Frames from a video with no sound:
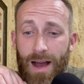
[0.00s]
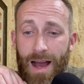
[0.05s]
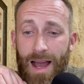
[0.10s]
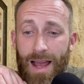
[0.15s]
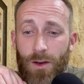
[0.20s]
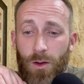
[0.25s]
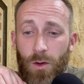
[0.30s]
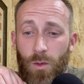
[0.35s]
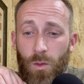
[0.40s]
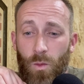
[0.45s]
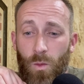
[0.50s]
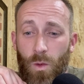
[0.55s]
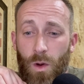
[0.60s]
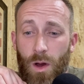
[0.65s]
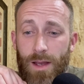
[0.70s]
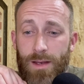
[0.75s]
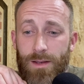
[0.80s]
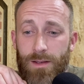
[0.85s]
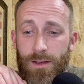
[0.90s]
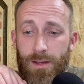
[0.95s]
I don't
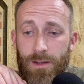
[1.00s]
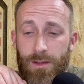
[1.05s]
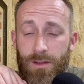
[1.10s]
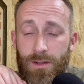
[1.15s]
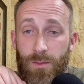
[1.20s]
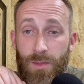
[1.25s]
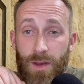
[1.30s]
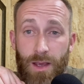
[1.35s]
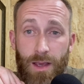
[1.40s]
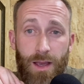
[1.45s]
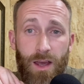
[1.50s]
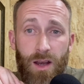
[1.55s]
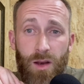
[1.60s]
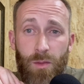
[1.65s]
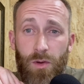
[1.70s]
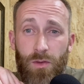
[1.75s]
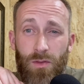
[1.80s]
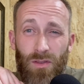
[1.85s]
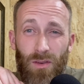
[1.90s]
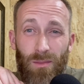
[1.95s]
want to be
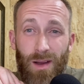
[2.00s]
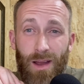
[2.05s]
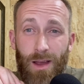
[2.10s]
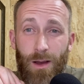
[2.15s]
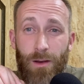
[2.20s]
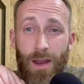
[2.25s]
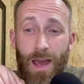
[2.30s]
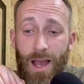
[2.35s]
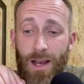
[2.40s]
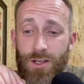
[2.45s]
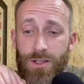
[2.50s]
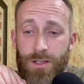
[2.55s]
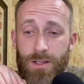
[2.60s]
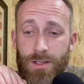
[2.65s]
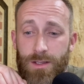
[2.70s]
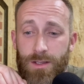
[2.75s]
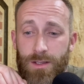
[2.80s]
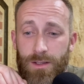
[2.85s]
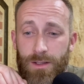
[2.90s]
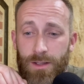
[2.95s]
accountable for my own
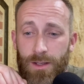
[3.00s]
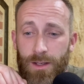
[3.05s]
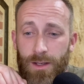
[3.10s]
actions.